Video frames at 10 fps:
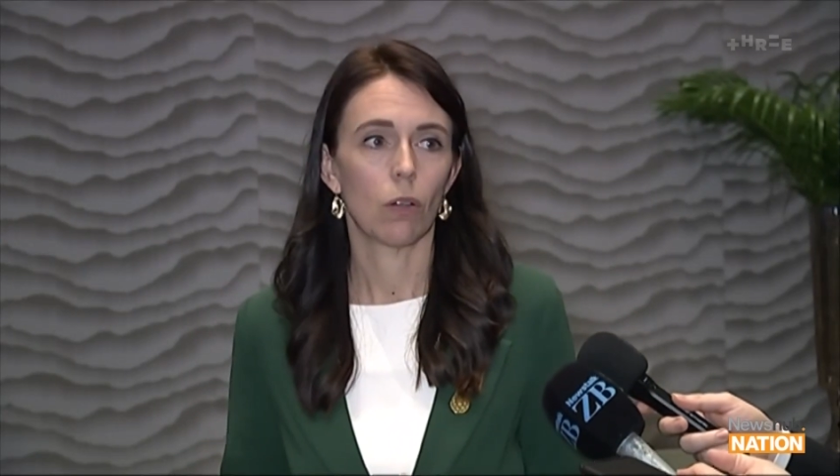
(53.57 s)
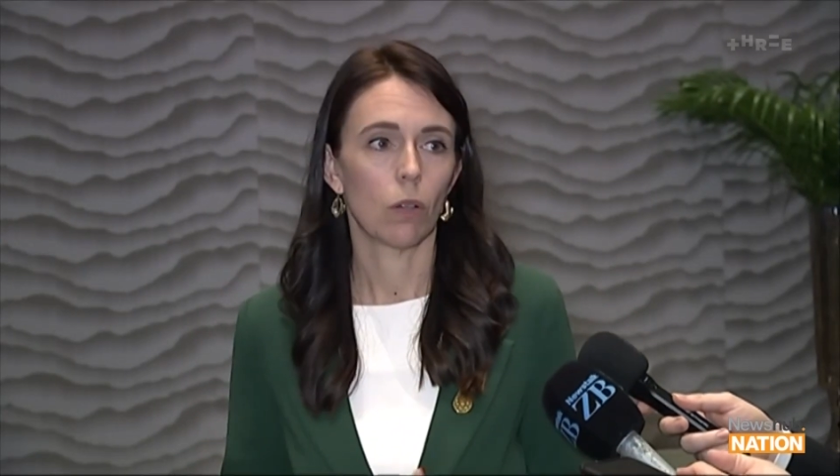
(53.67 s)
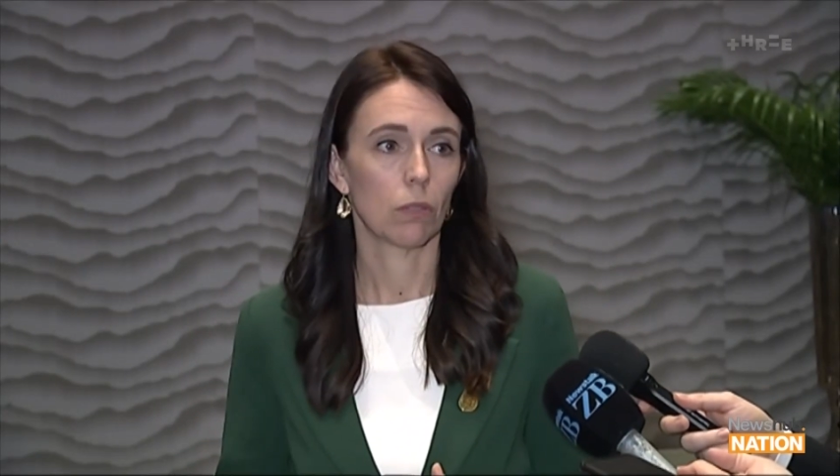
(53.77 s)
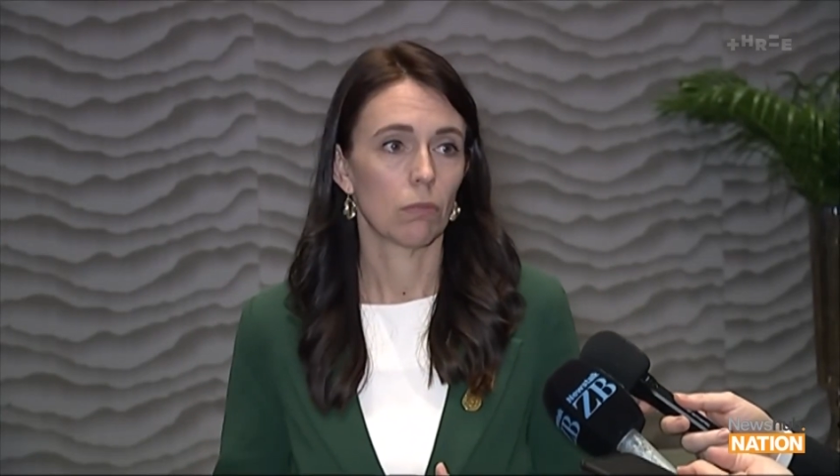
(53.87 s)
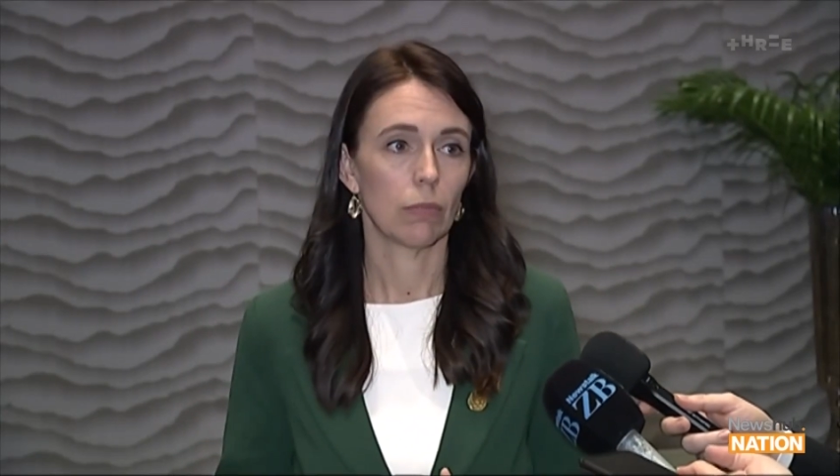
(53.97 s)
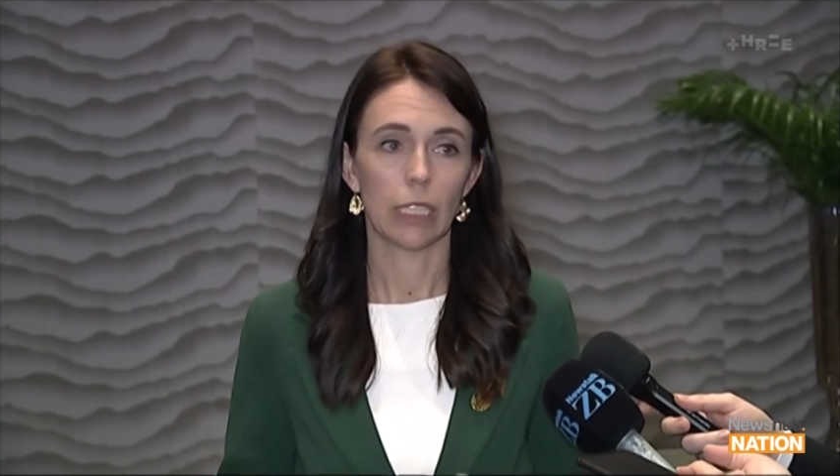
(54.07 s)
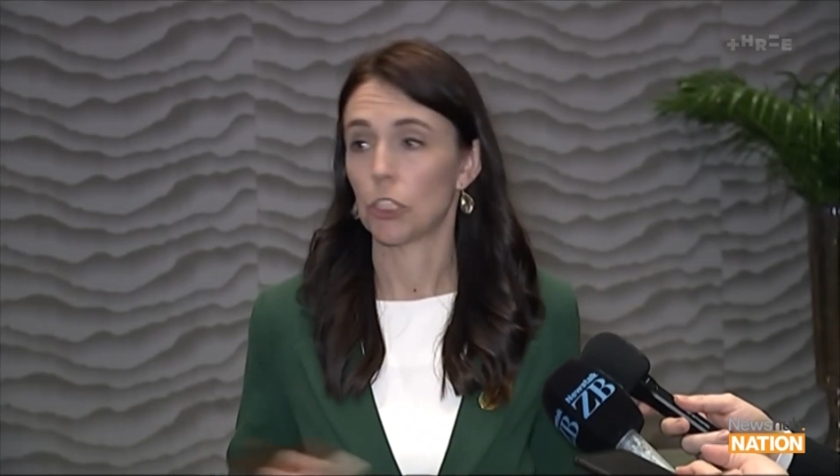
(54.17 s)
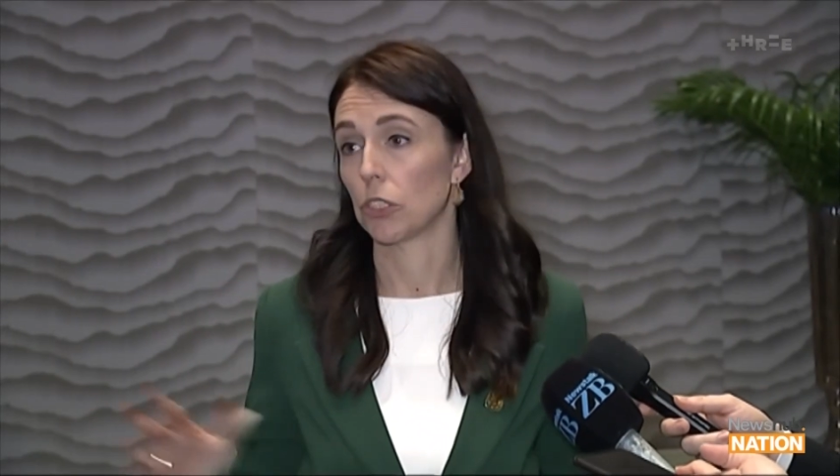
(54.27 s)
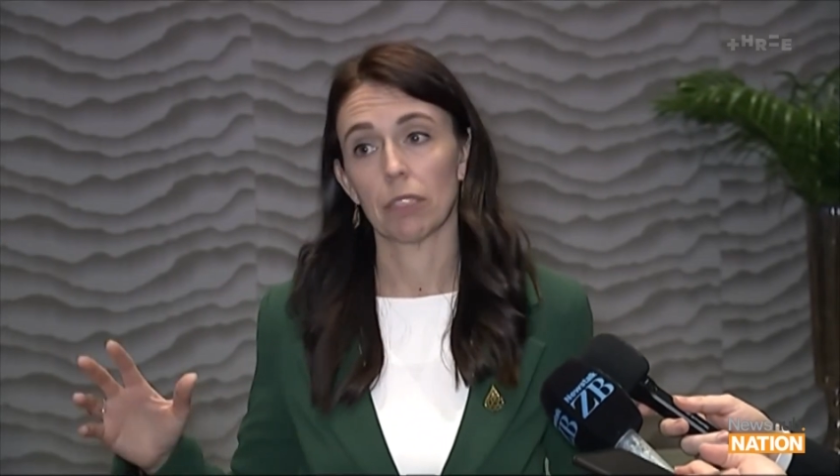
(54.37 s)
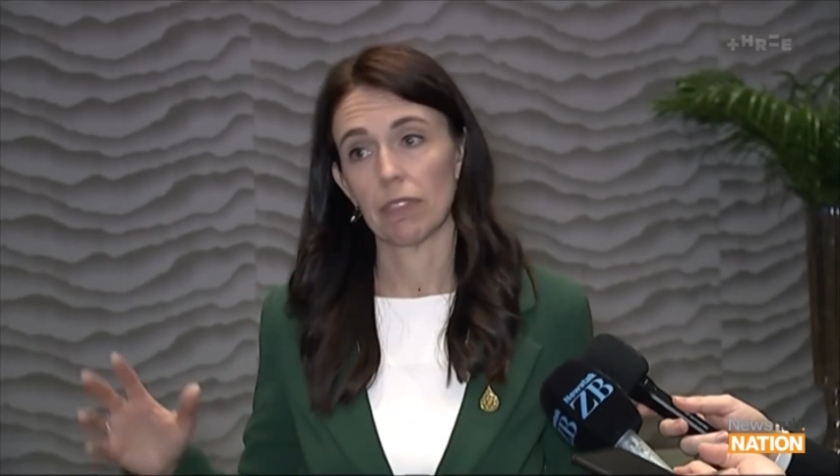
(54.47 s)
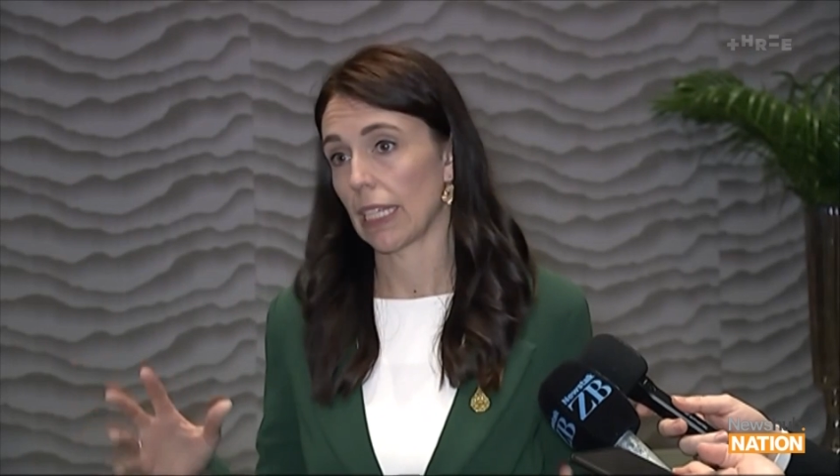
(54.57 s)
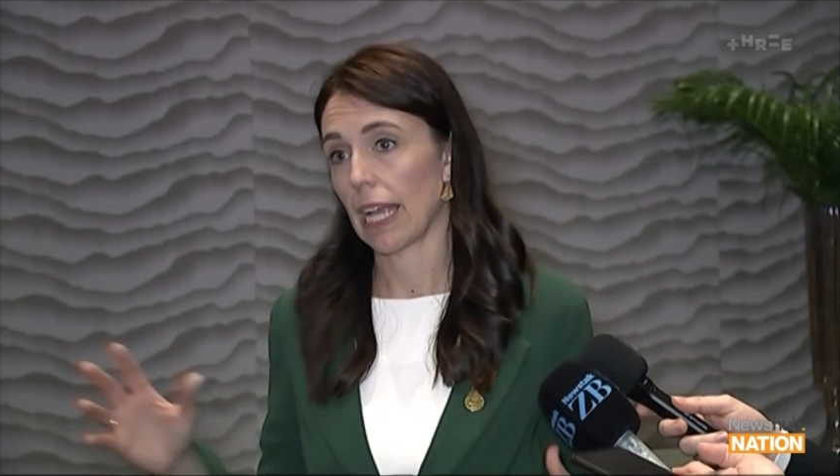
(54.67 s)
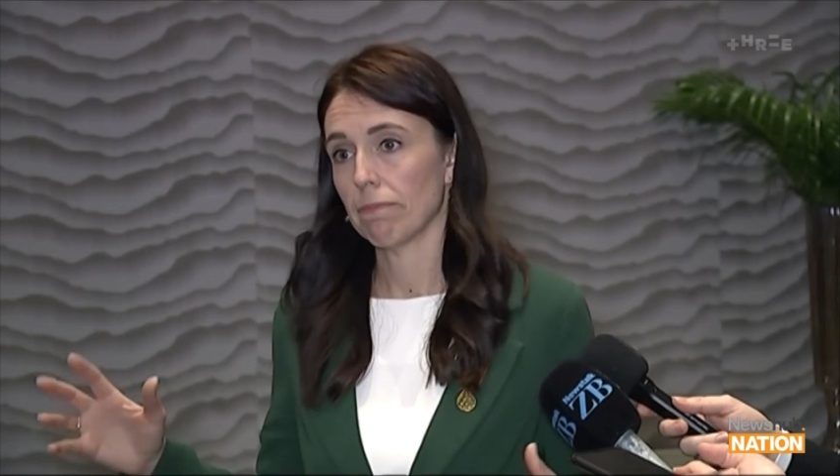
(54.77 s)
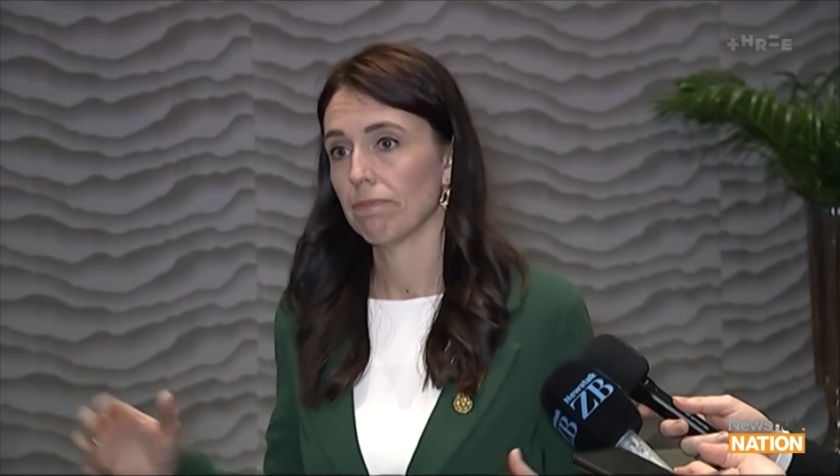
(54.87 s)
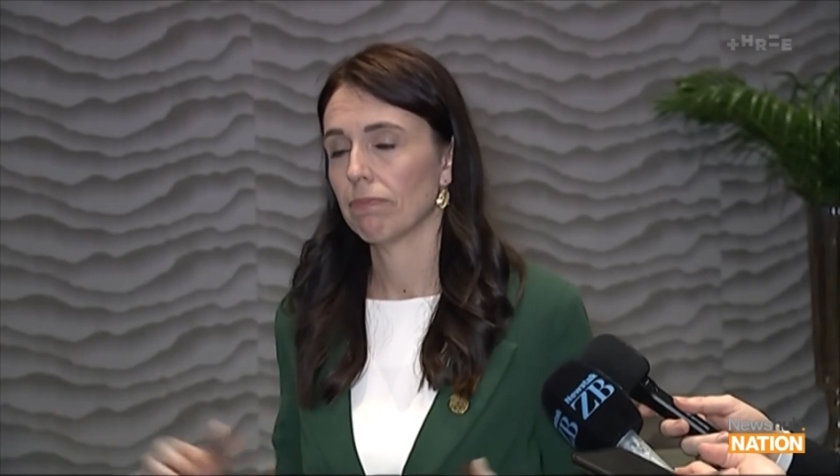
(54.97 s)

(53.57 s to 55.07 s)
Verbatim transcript: on issues of the day.